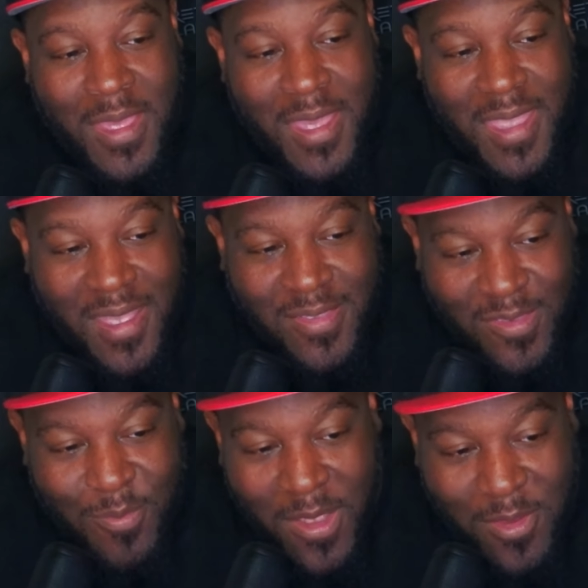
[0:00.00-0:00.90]
He has the
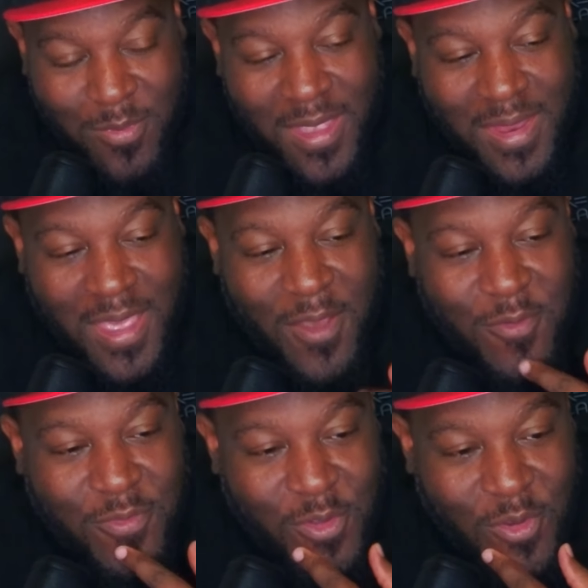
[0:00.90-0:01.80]
Spider-Man
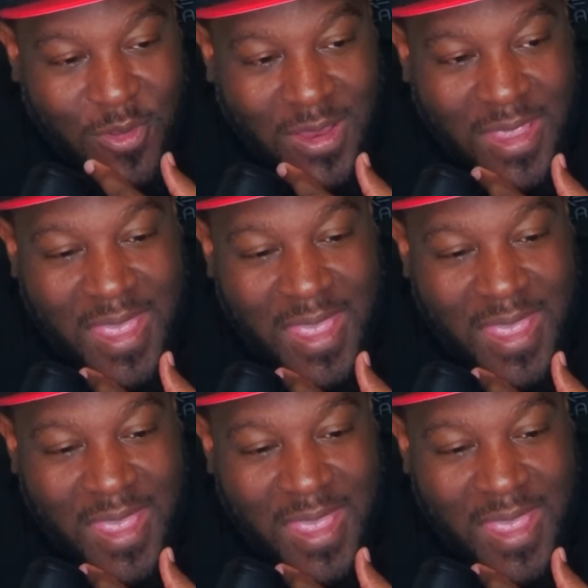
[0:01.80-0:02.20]
outfit on,